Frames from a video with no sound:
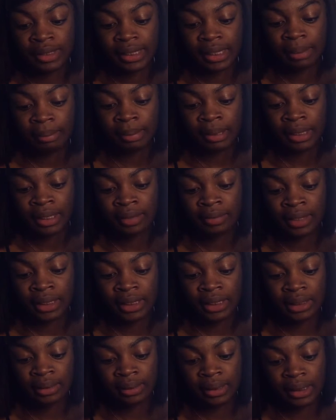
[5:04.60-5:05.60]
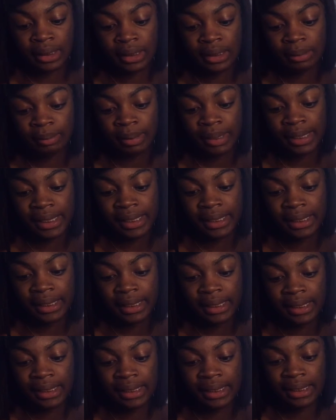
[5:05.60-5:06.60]
I believe this is what this button
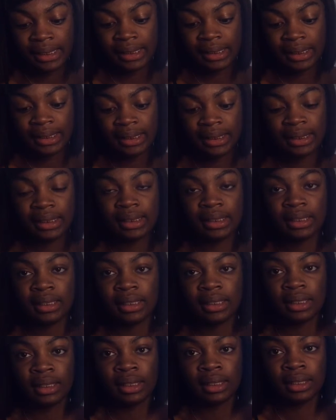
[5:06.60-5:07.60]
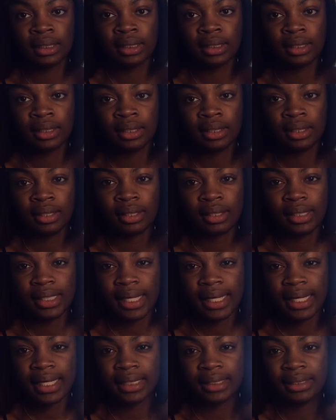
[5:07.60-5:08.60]
is.
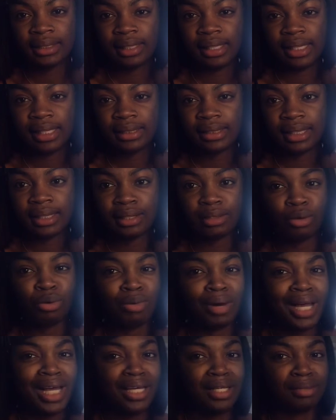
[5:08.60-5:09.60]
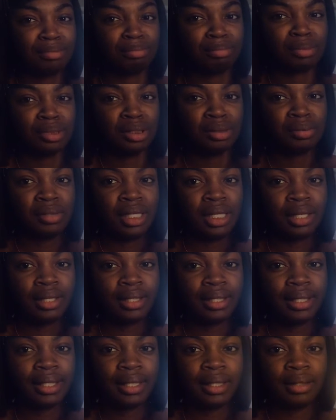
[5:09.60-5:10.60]
Yeah, so that's like the white, blue kind of
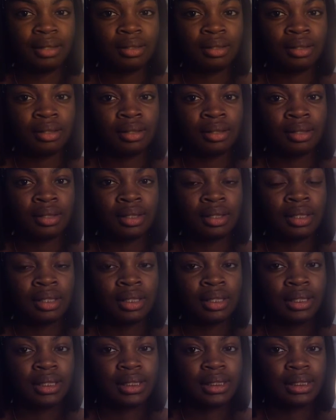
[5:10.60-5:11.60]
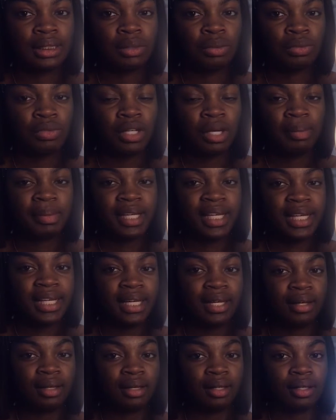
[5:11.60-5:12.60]
light. This is the warm
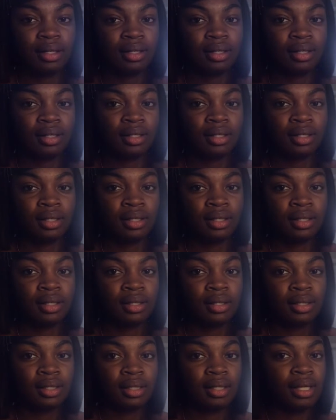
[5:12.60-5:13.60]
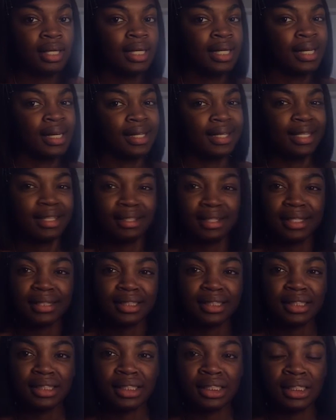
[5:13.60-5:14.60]
light. And I think that's
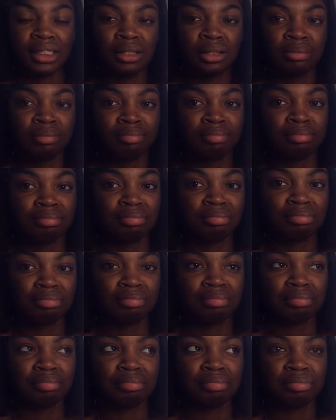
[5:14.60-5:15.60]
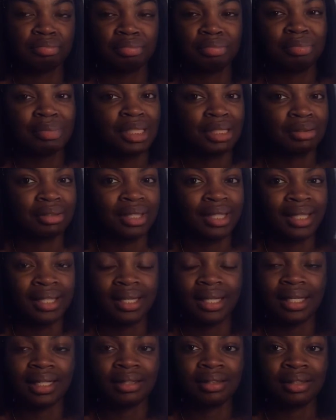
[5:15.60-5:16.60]
the middle light,
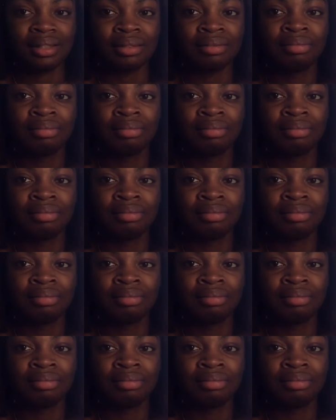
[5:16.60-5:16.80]
I don't know.